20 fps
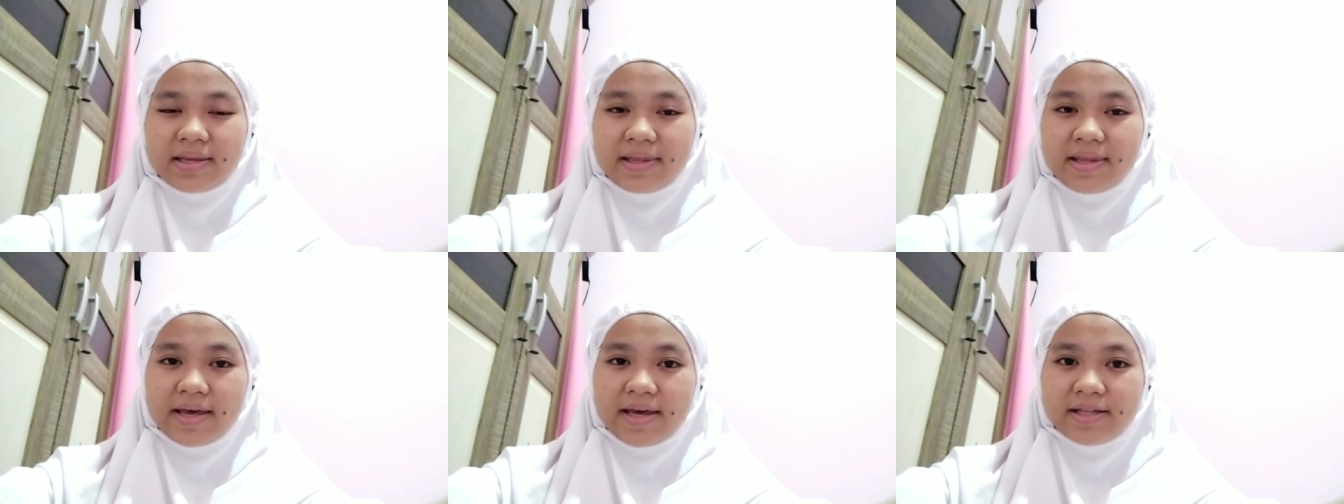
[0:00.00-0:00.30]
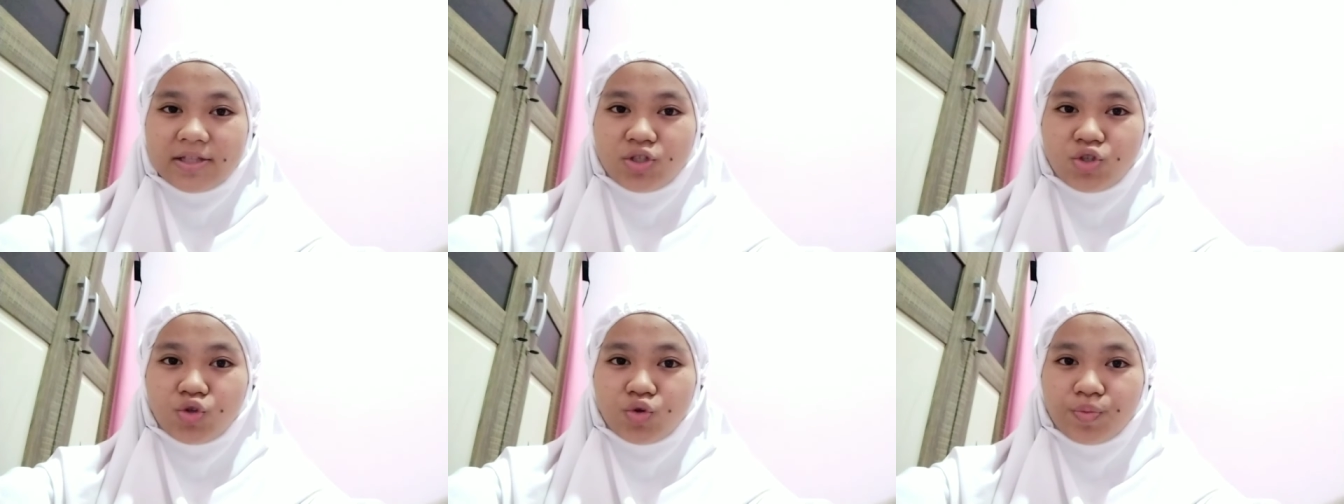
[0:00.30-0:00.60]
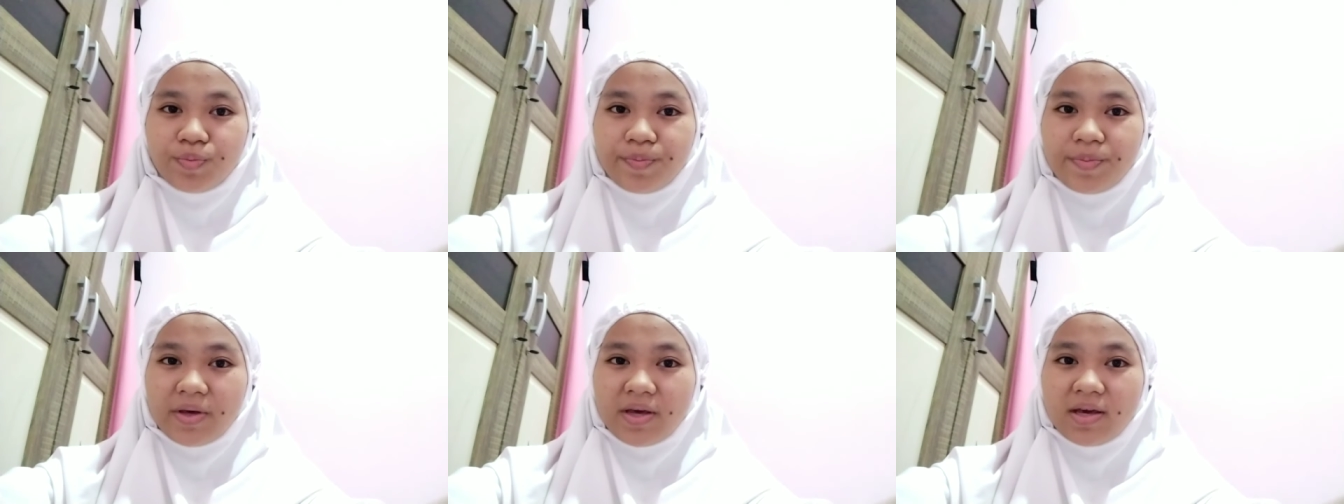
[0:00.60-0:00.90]
that
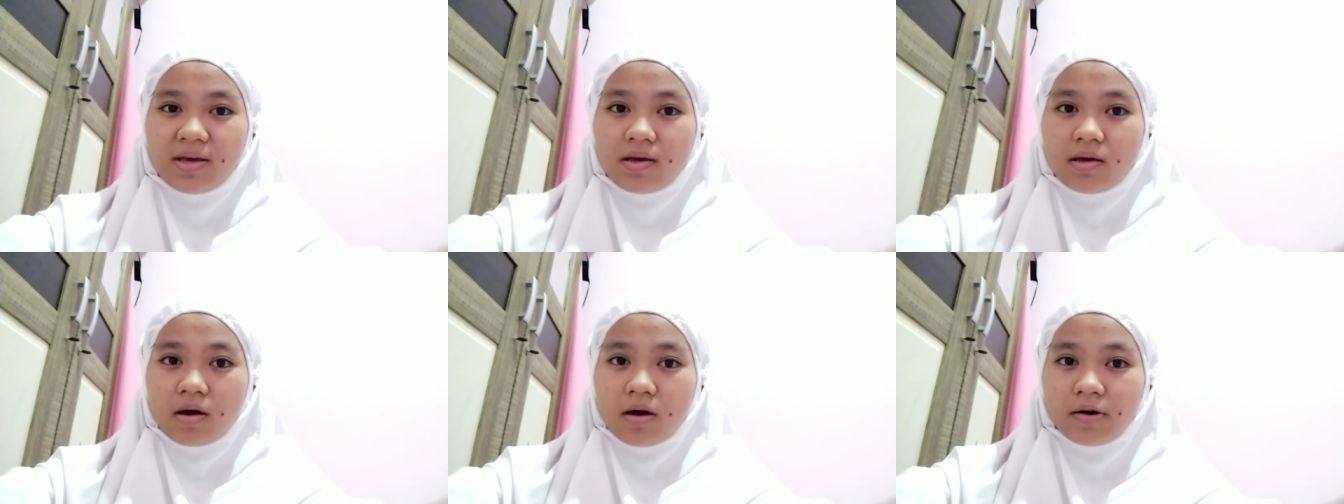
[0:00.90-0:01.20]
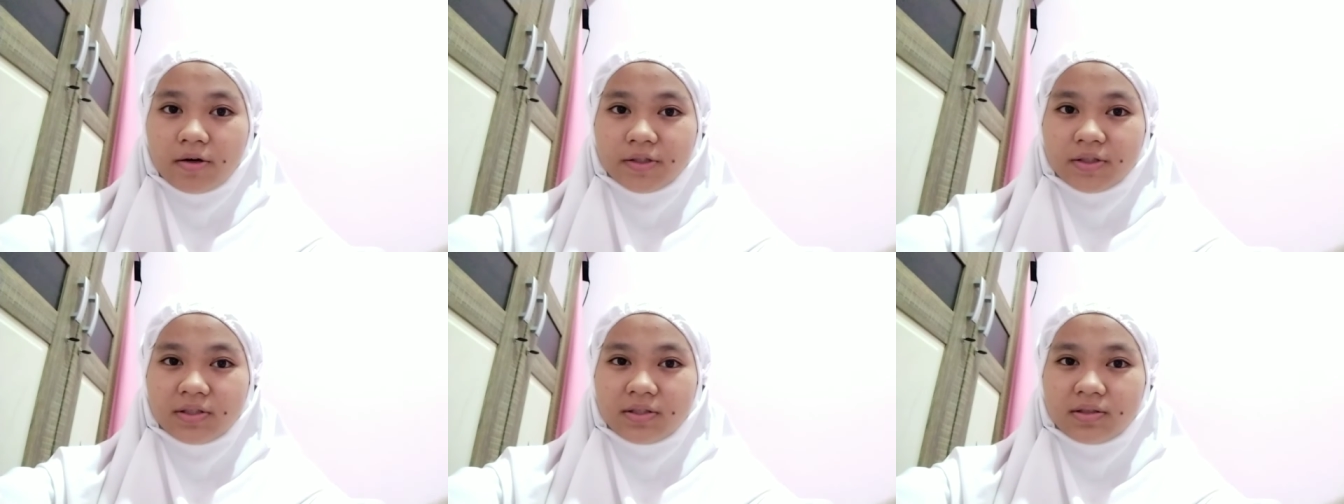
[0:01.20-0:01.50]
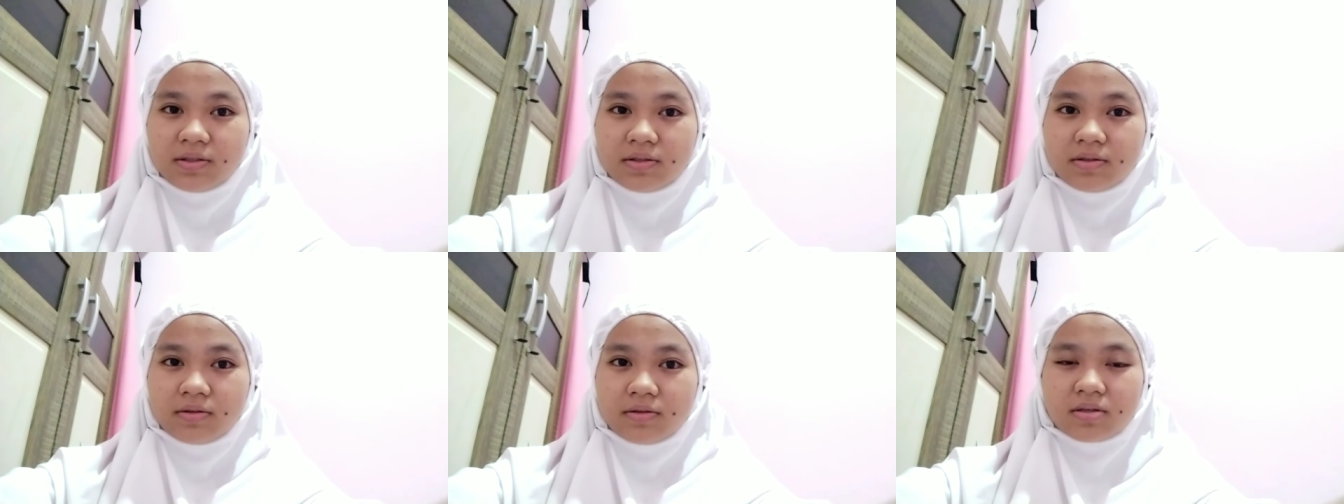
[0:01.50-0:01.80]
you pick out
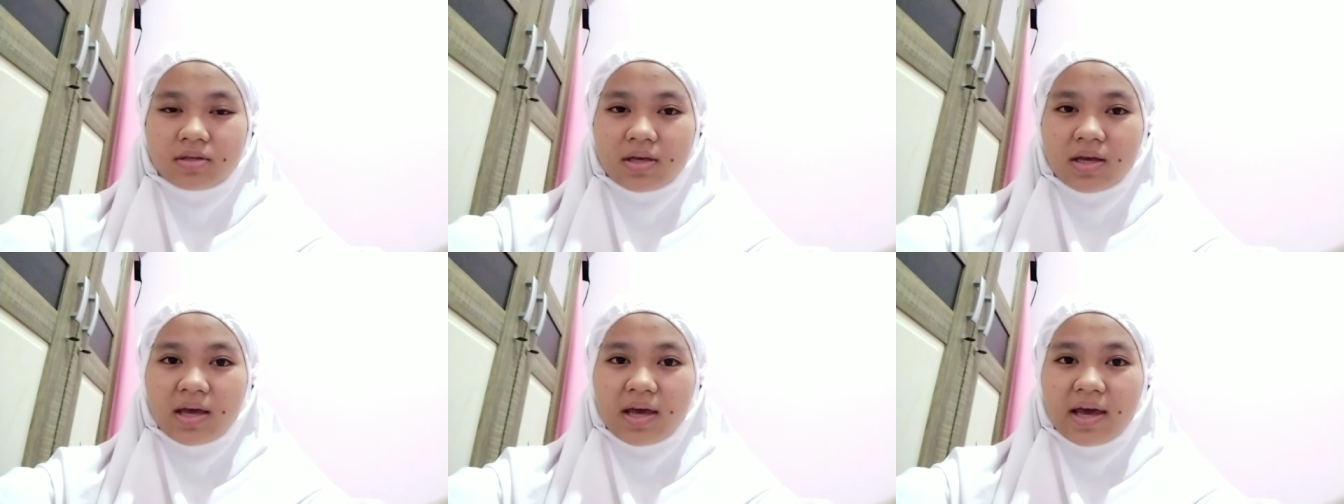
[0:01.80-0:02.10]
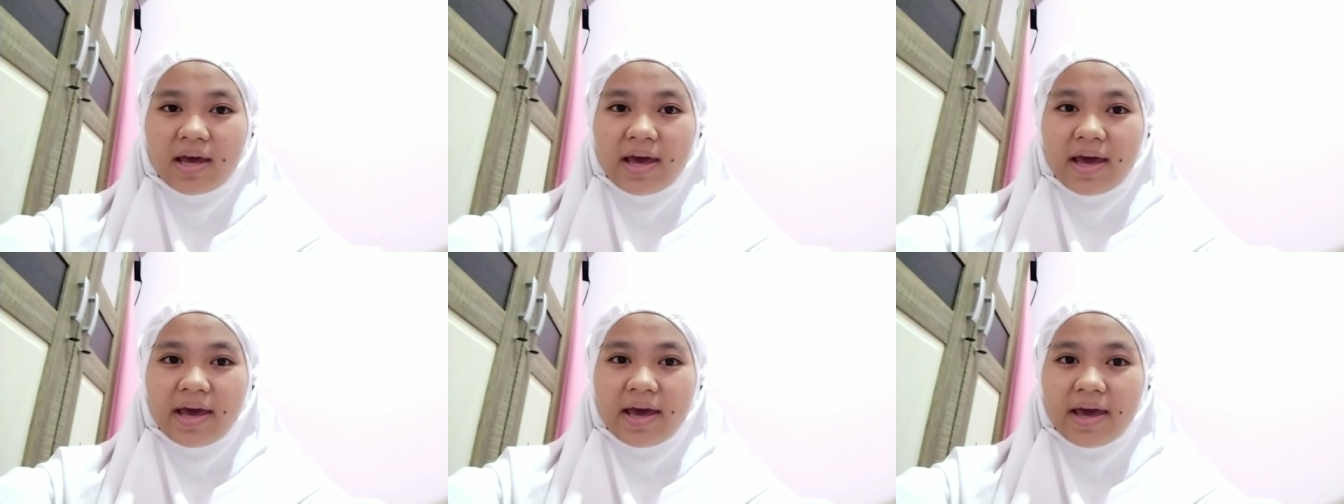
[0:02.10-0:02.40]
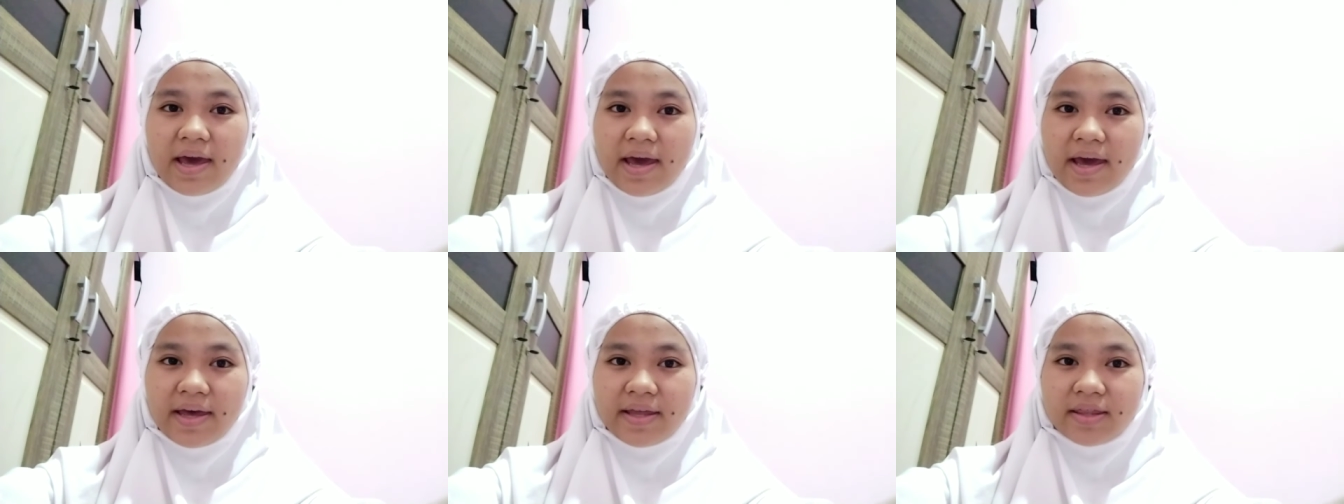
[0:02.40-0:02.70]

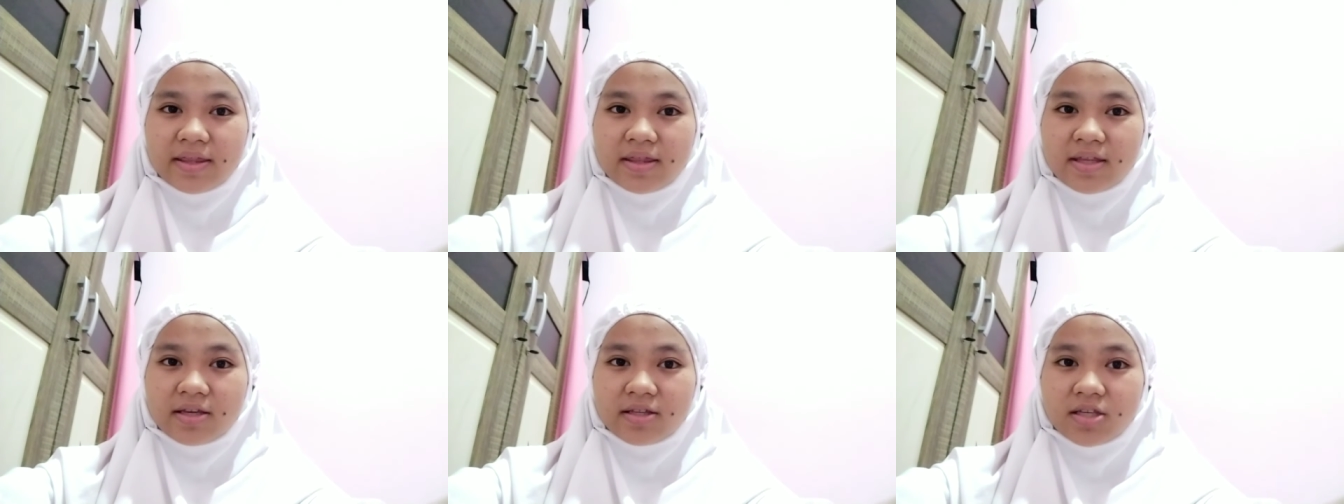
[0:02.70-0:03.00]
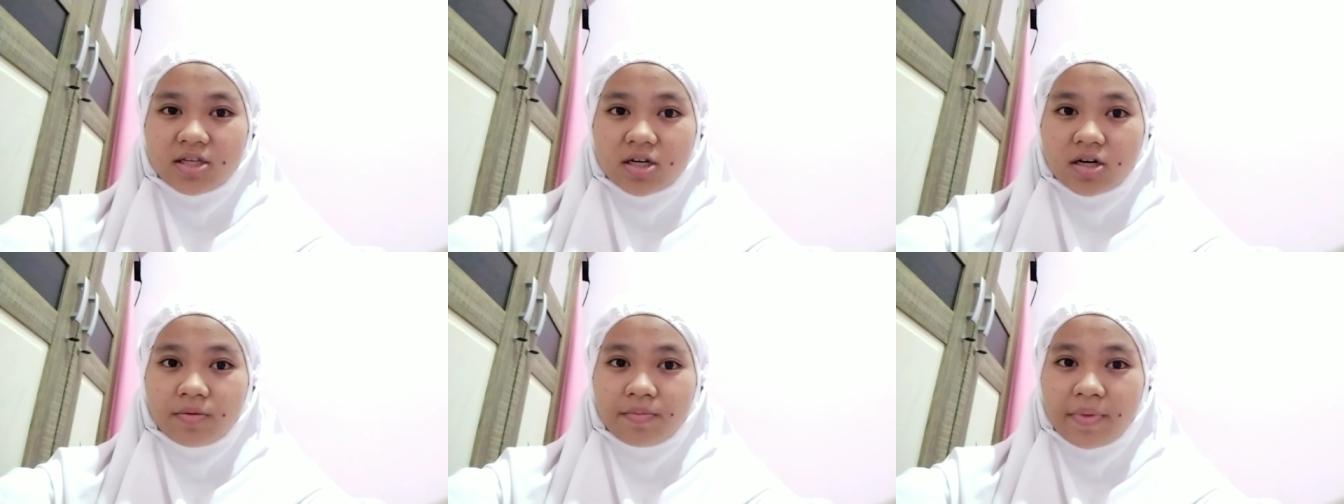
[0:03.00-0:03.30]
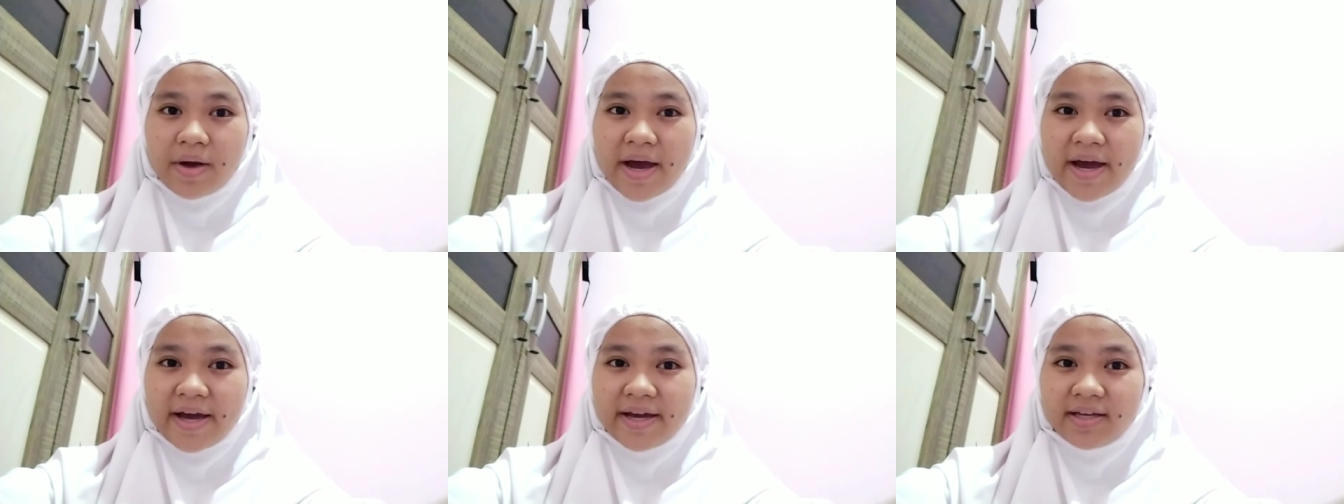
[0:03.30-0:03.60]
and
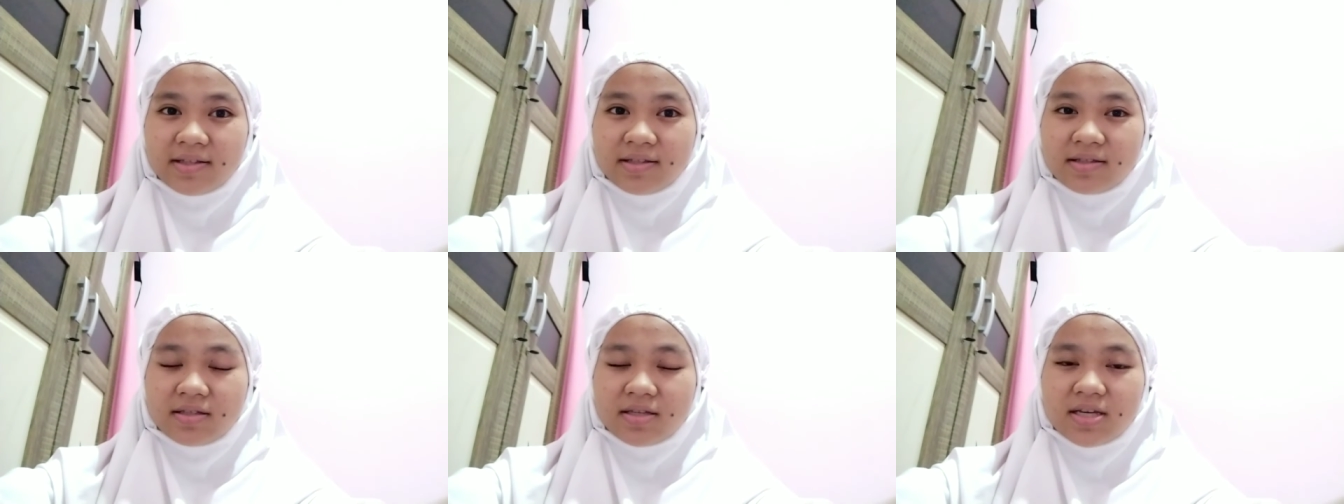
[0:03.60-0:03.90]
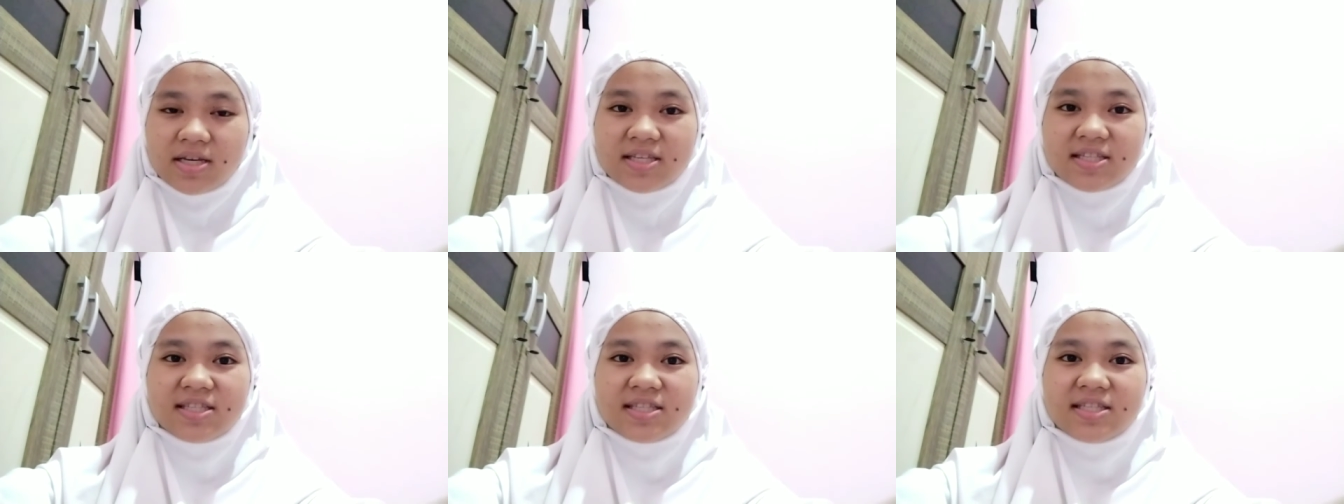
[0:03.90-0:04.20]
determine, is